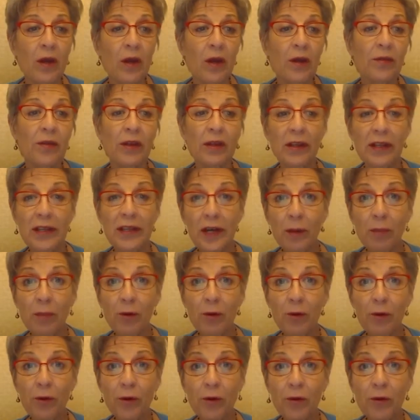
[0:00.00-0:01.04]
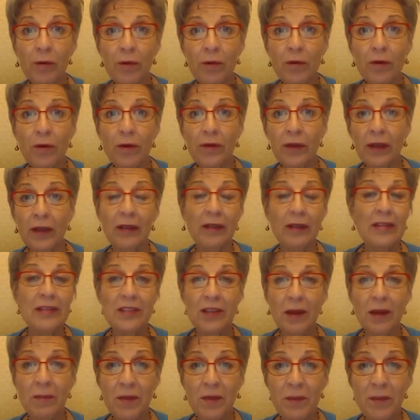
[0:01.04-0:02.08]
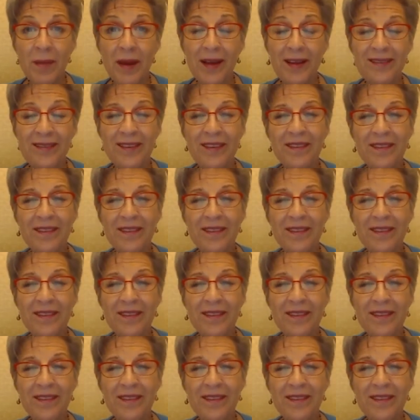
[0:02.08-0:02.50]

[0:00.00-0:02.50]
The cleanup crew that cleans up the mess,